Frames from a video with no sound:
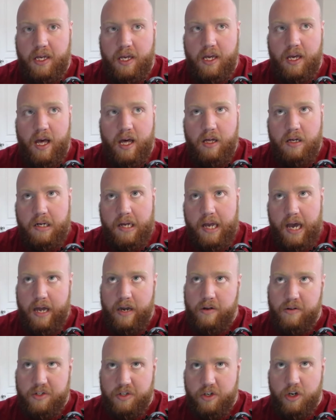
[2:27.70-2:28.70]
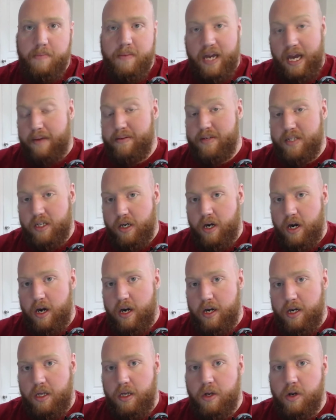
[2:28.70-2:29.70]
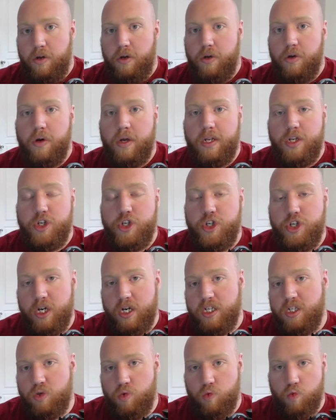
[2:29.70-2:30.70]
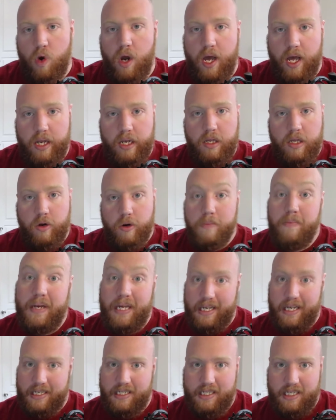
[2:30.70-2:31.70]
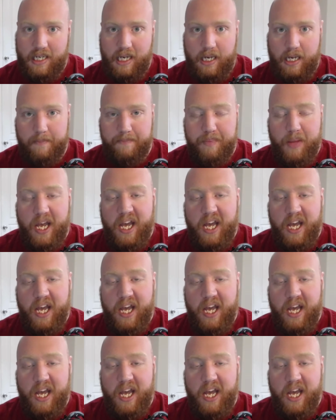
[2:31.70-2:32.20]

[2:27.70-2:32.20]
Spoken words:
Elgato screen capture card. You can just run your PC,